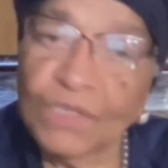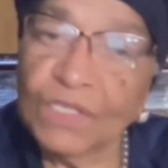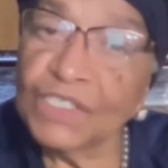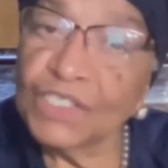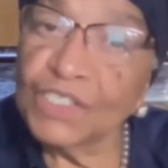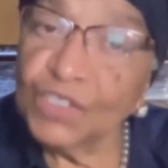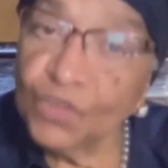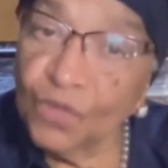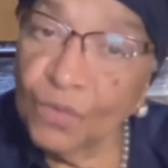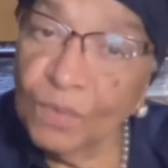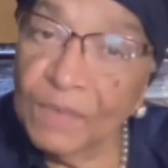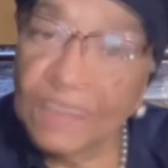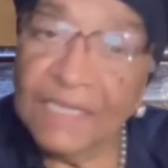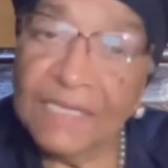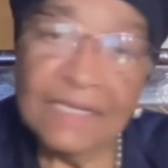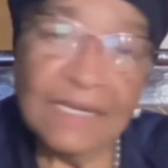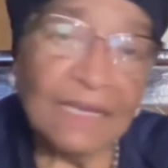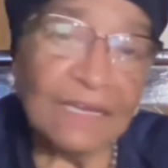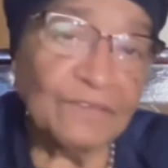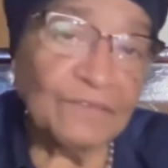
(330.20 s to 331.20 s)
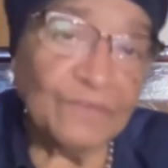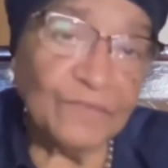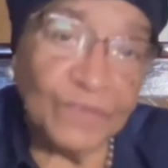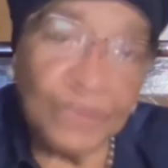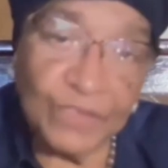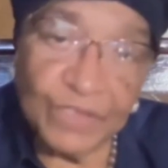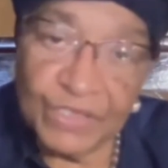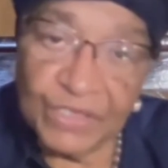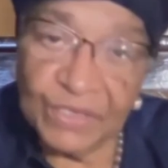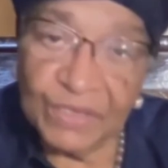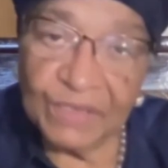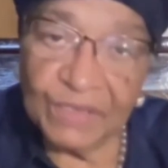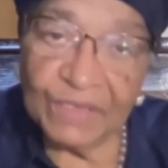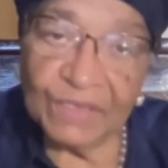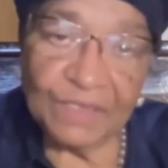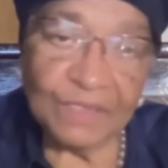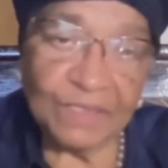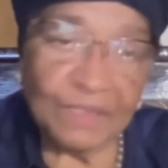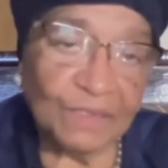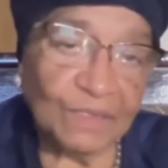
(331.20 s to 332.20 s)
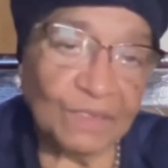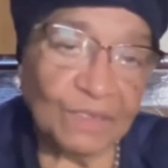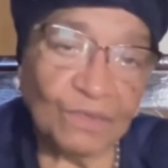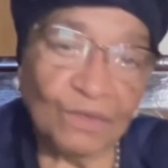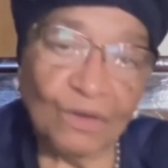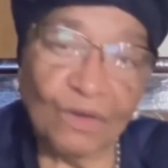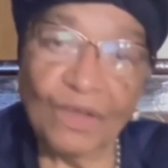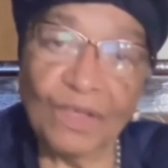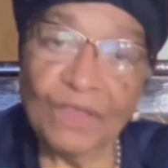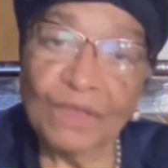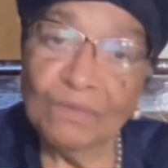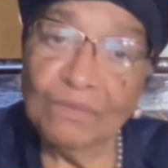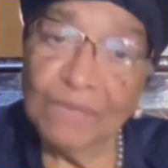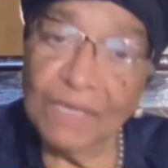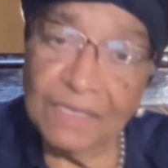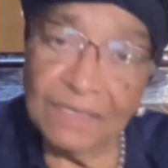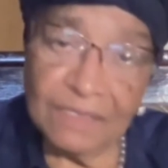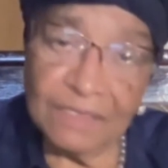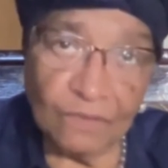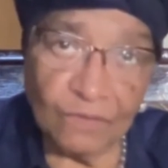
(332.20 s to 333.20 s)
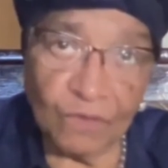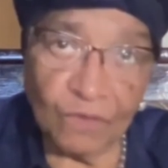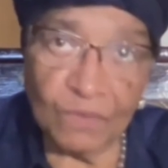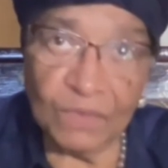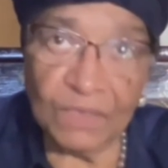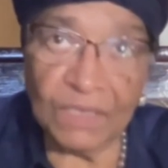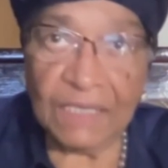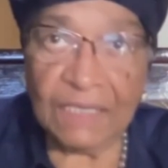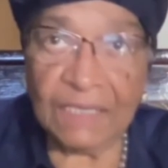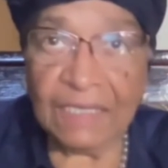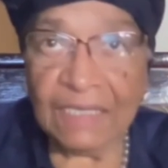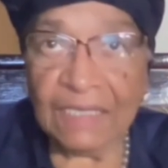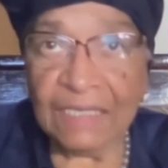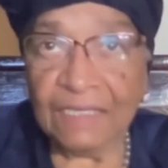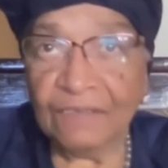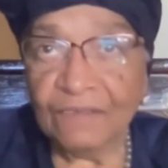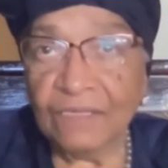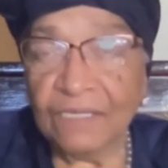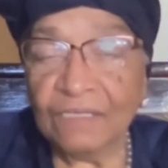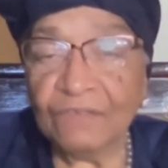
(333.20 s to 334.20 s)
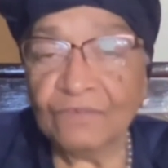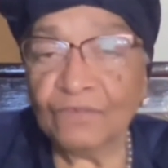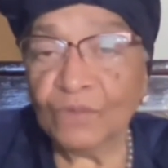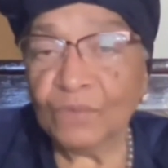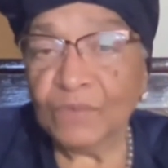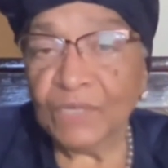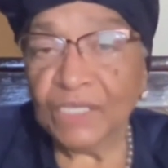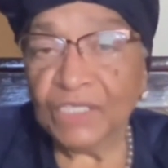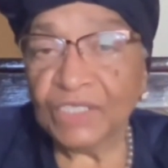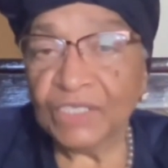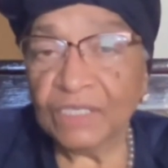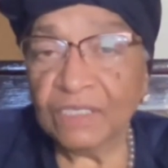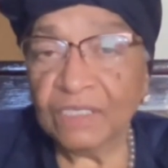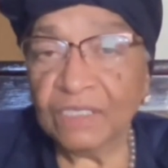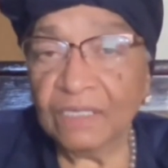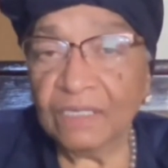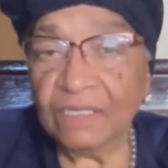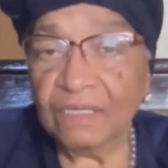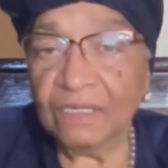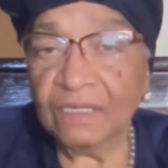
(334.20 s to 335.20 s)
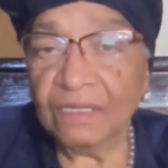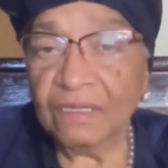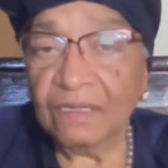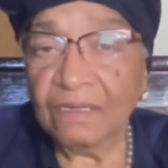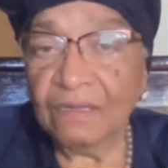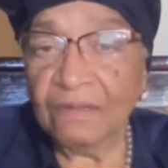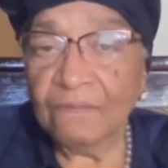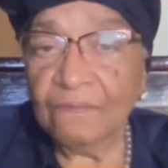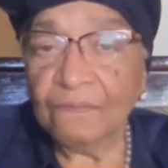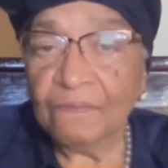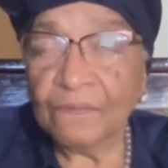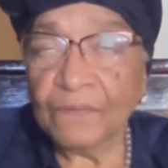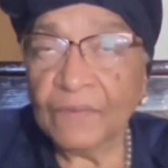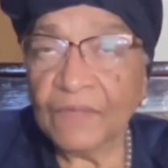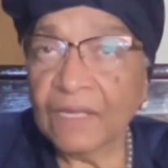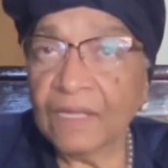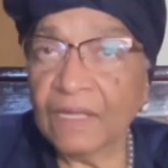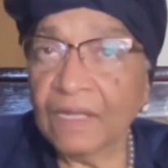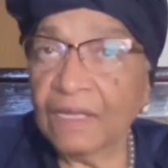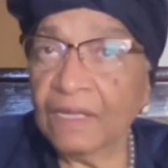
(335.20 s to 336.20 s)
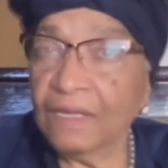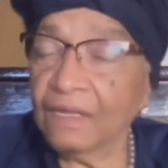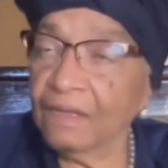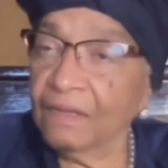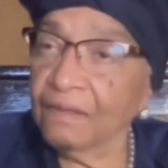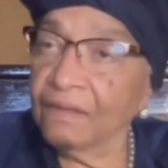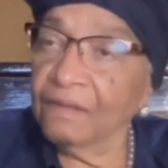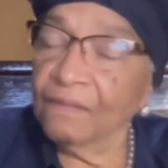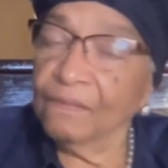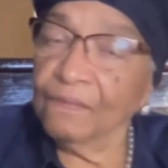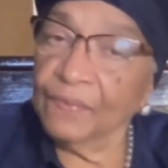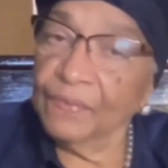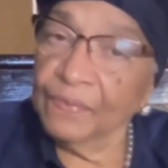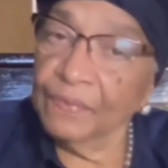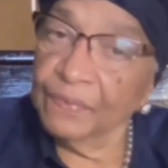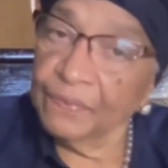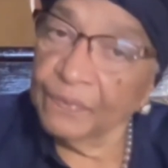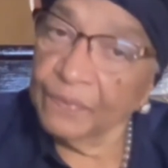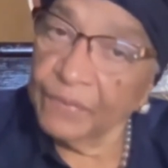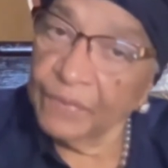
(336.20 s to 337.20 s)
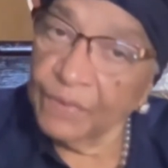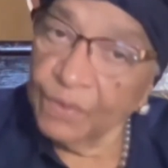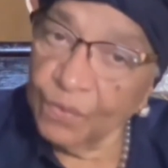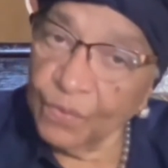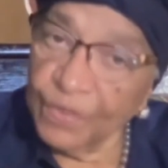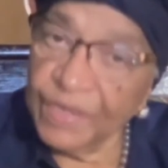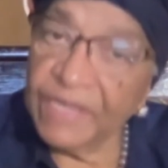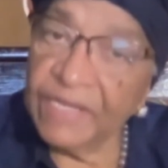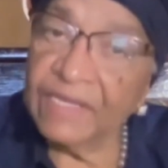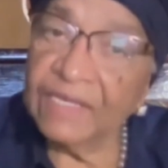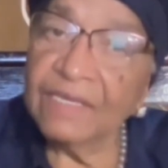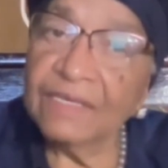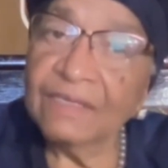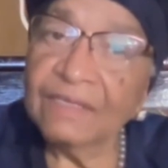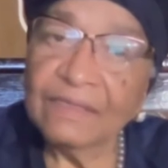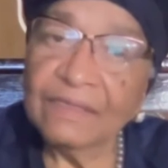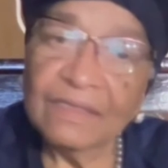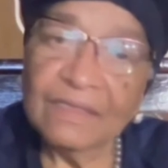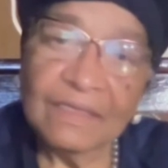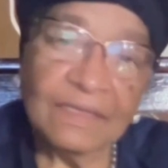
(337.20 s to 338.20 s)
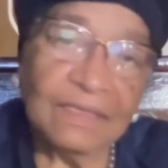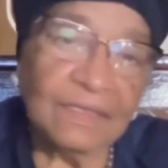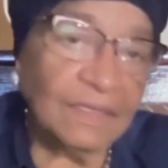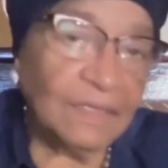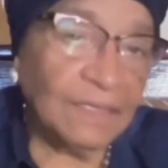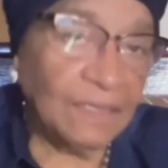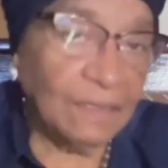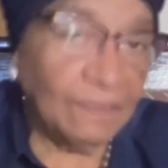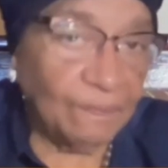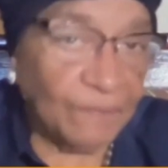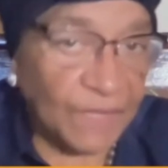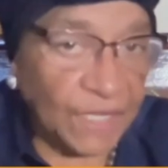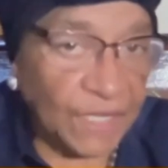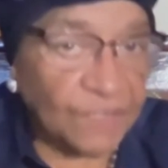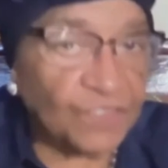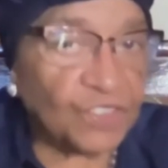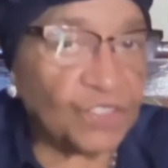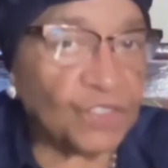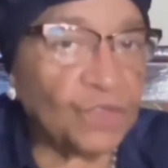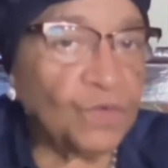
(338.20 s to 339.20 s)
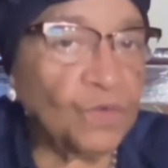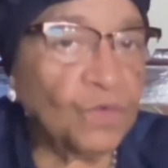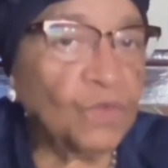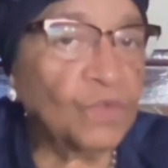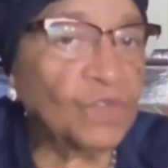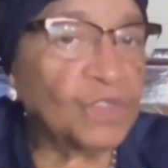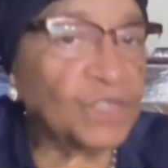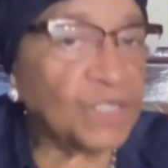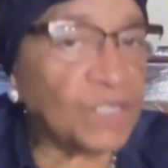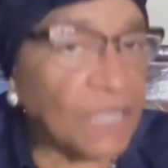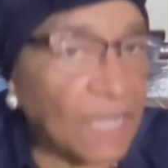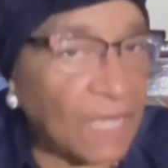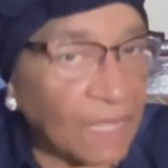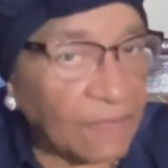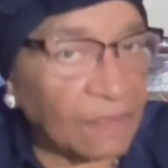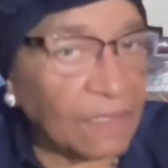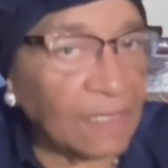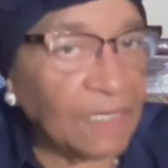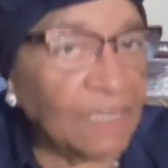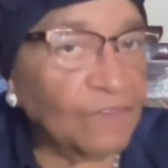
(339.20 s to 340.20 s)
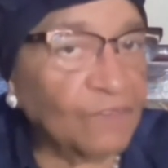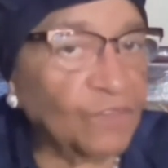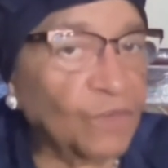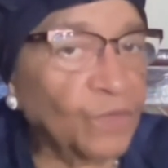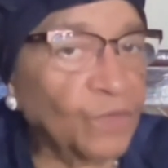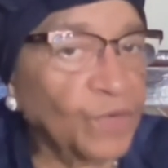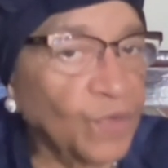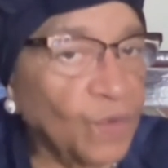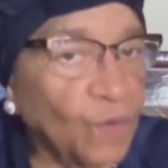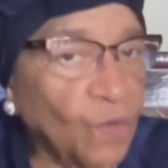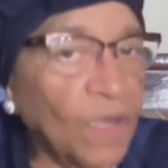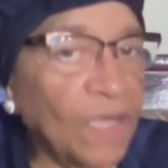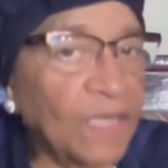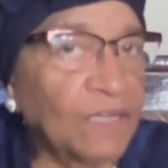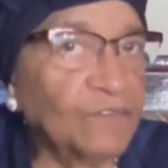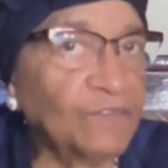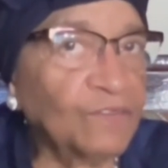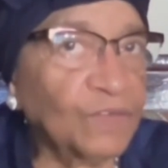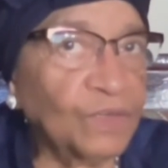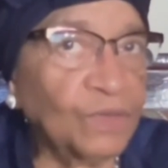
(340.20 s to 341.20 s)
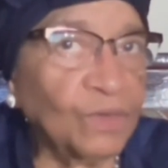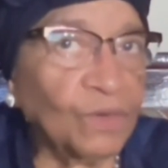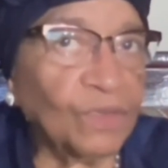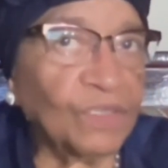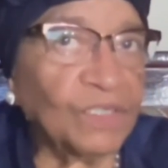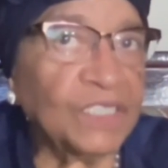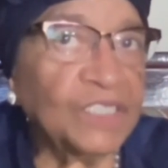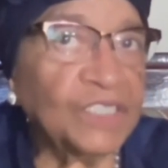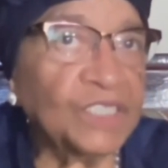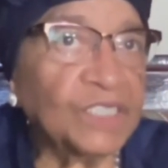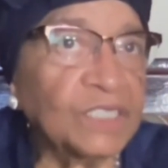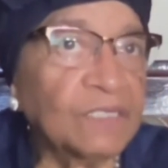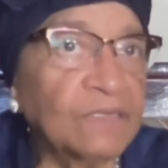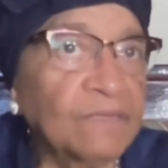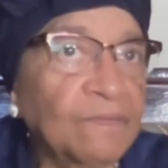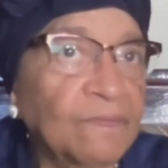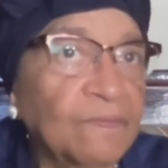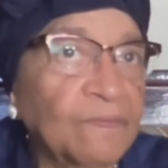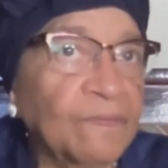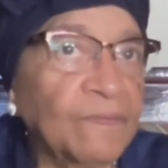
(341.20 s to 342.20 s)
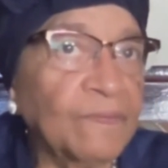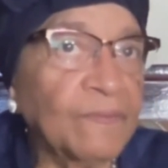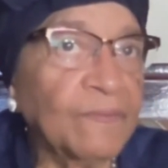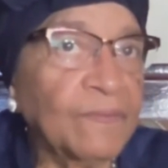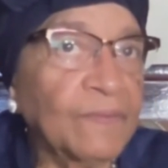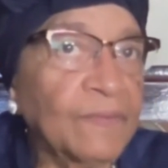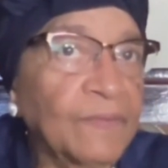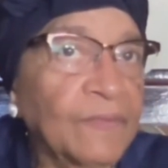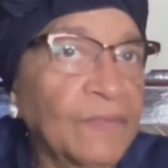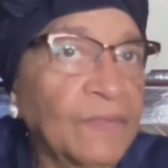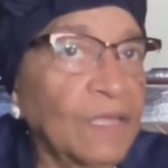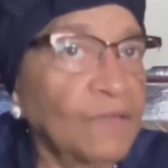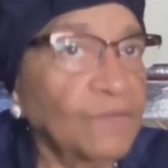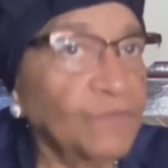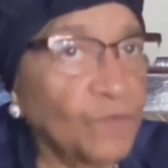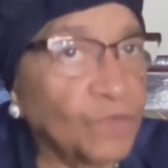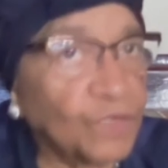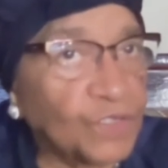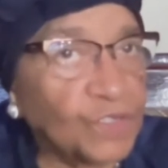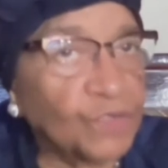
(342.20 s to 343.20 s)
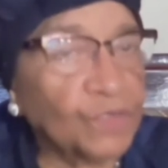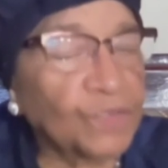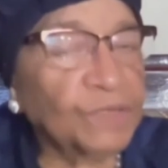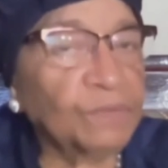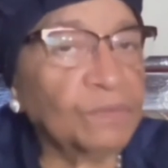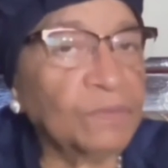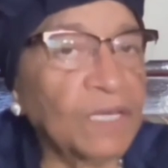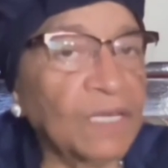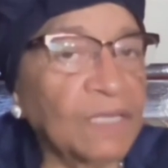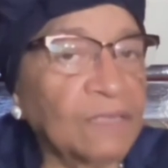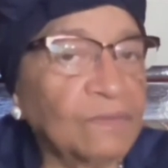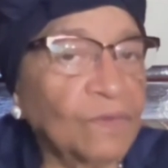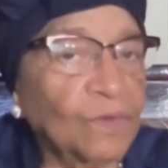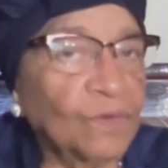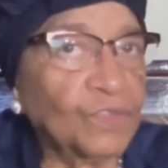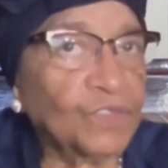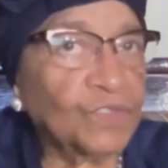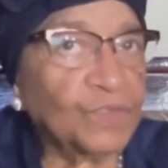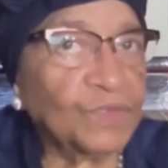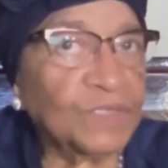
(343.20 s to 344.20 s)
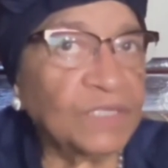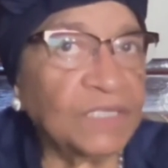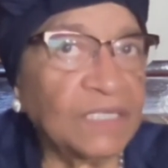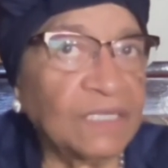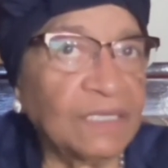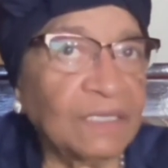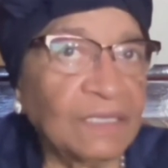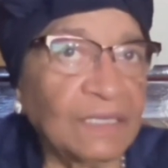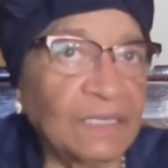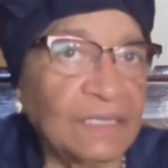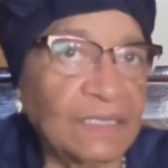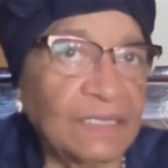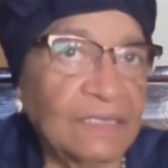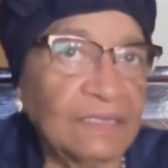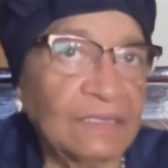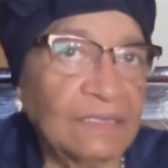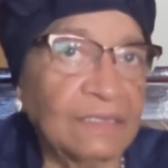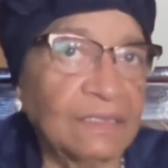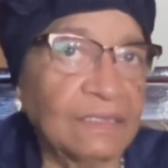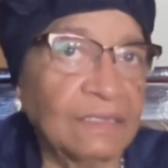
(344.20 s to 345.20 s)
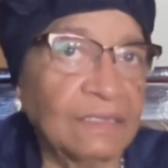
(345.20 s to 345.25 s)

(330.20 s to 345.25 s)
with so many diversions to other means of obtaining information uh, reading in schools at the level required for knowledge have also, have also declined.